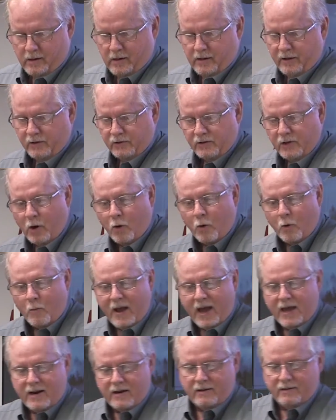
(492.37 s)
There's an old
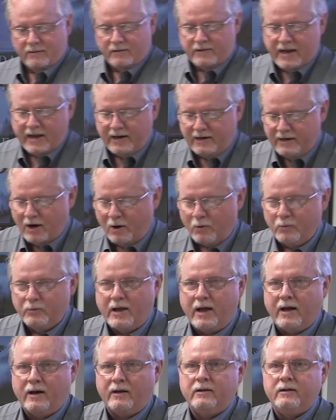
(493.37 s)
man that's dead and gone
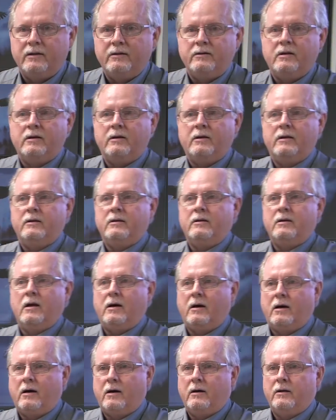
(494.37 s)
now that
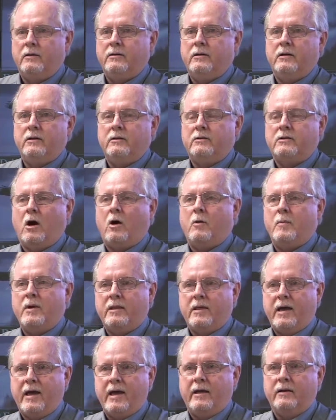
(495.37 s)
taught
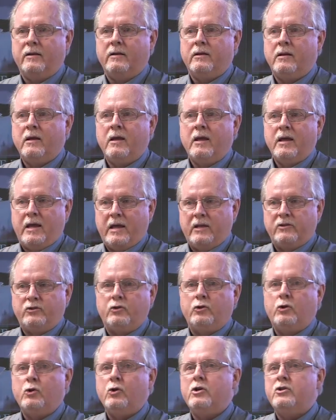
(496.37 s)
me that, and it's
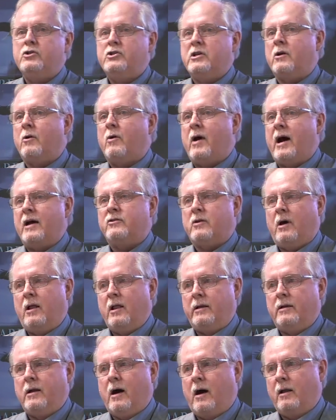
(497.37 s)
good general
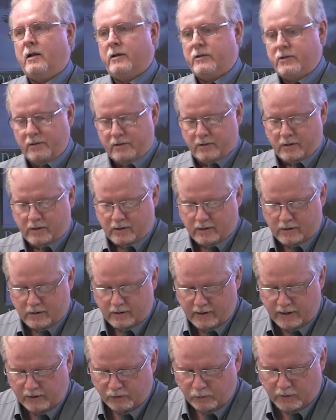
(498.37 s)
hydraulic knowledge
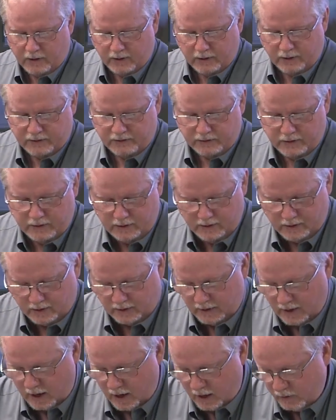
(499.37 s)
as well as the
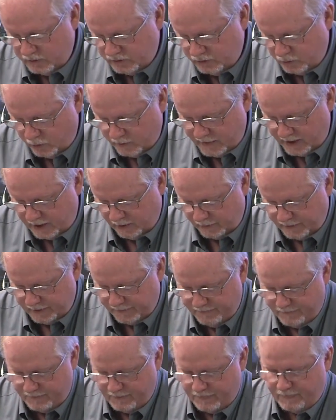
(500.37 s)
AquaZorb element.
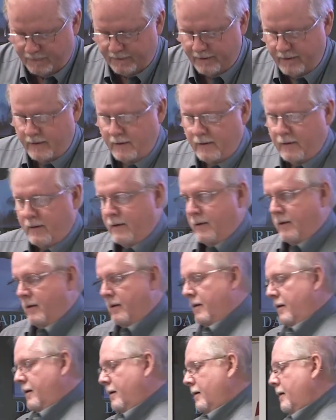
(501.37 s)

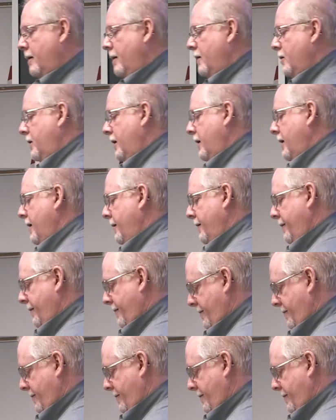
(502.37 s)
Okay.